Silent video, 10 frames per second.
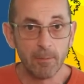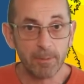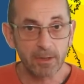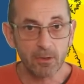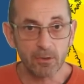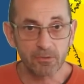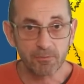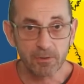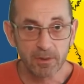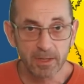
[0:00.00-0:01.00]
because
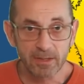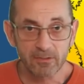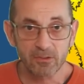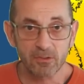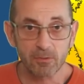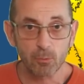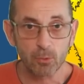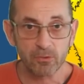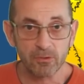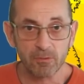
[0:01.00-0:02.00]
the latest
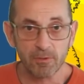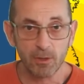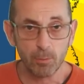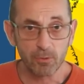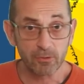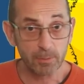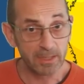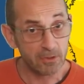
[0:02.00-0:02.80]
wasn't available to me.